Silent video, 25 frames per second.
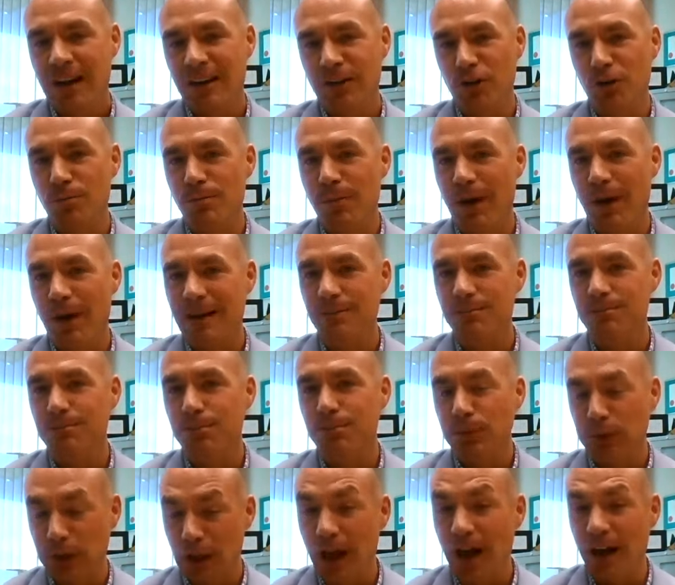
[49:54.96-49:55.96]
you might
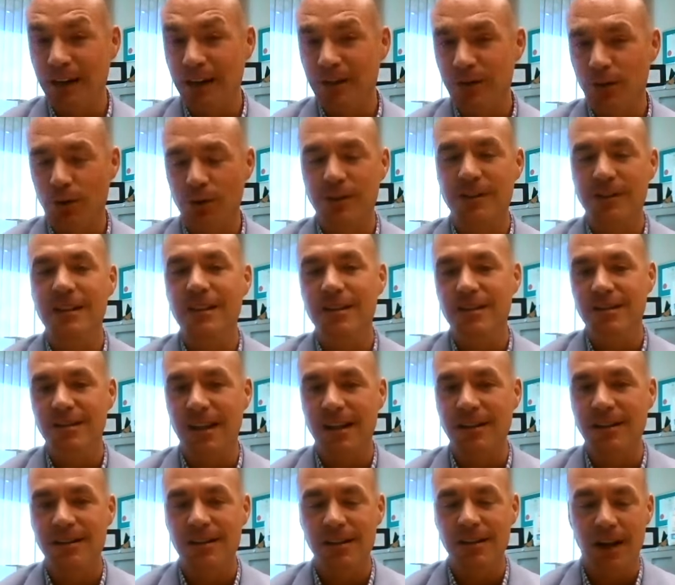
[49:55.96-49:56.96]
blunt or
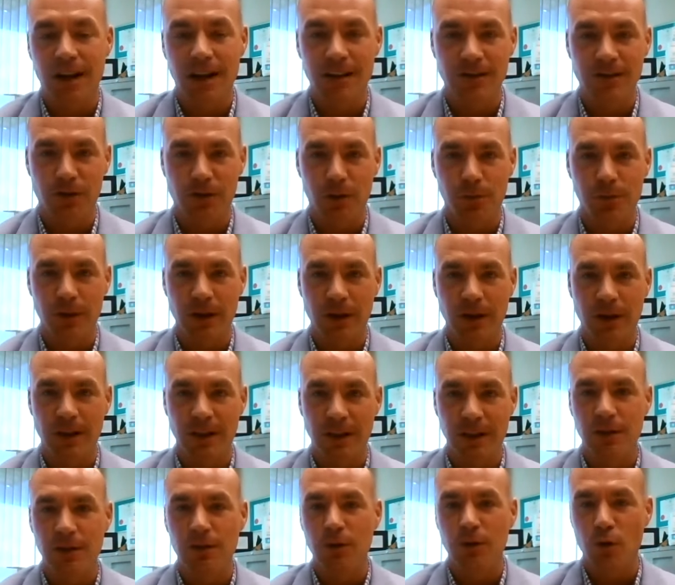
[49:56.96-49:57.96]
desensitize their
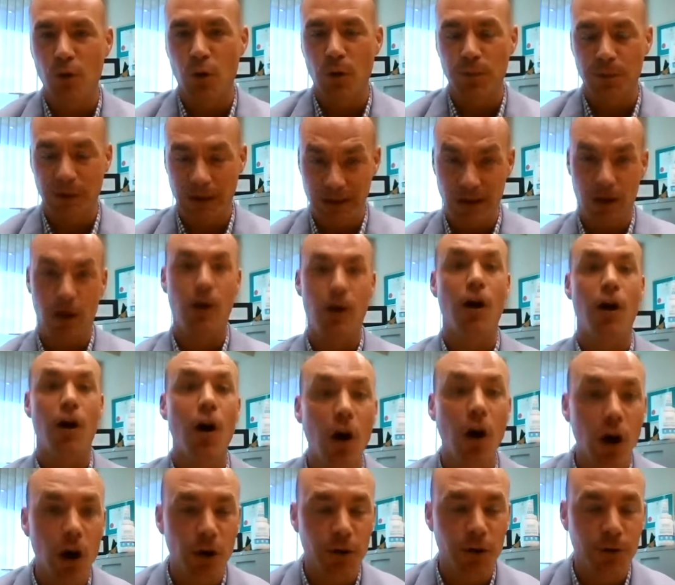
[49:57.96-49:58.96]
ability to incorporate
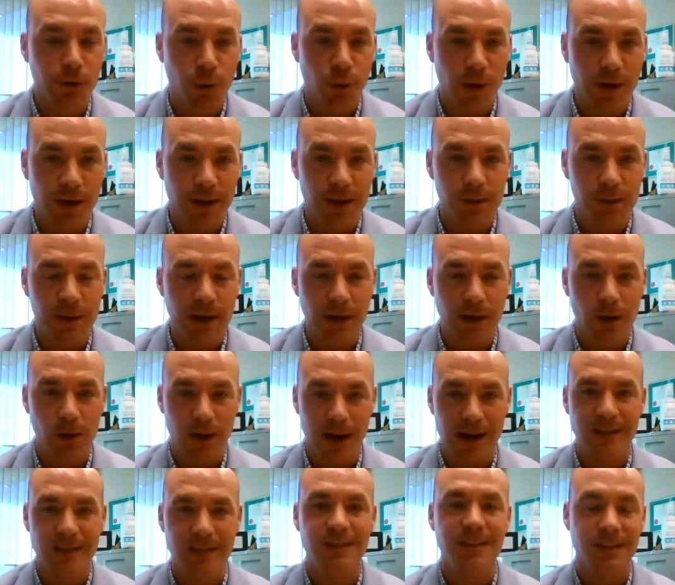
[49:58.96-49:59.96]
all twenty amino
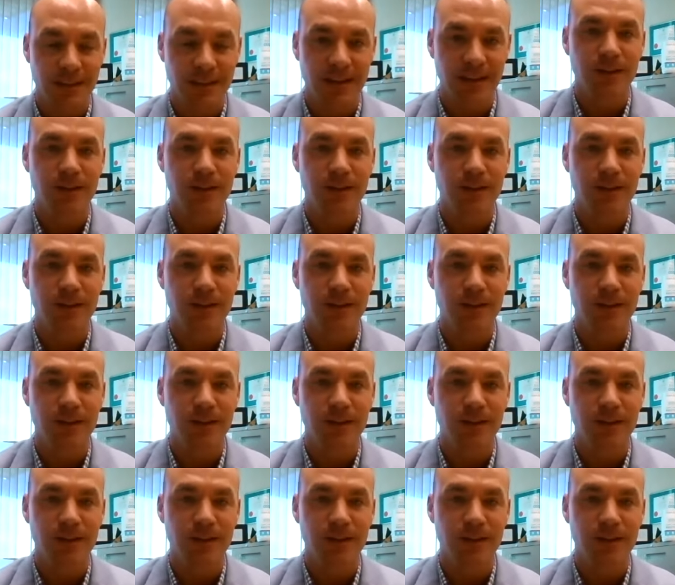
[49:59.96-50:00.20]
acids